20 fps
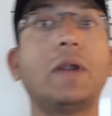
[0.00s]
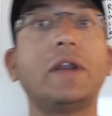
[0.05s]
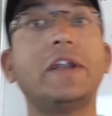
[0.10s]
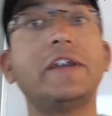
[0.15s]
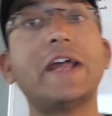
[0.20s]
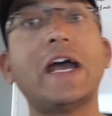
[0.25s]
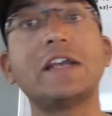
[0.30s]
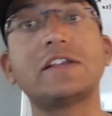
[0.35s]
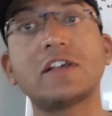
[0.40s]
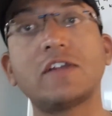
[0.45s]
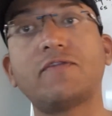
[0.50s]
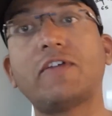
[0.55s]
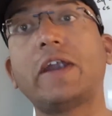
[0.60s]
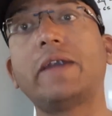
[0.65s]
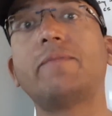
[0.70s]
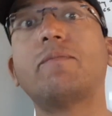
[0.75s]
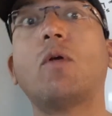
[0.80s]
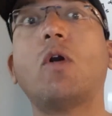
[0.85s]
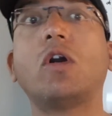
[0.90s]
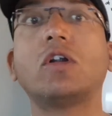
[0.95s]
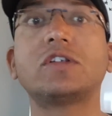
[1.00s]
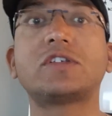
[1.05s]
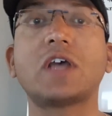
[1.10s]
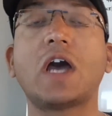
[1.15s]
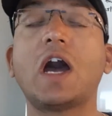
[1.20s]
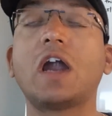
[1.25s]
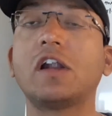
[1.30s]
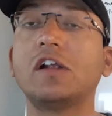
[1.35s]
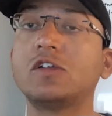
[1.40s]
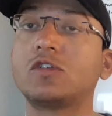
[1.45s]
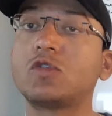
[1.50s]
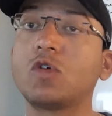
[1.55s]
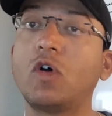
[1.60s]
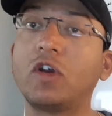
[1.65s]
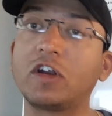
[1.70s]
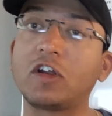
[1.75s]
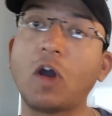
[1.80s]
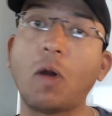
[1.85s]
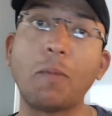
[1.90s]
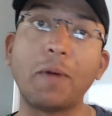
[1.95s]
the disulfide bonds are also
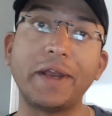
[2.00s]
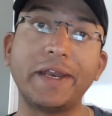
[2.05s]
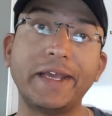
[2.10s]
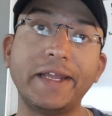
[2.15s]
uncommon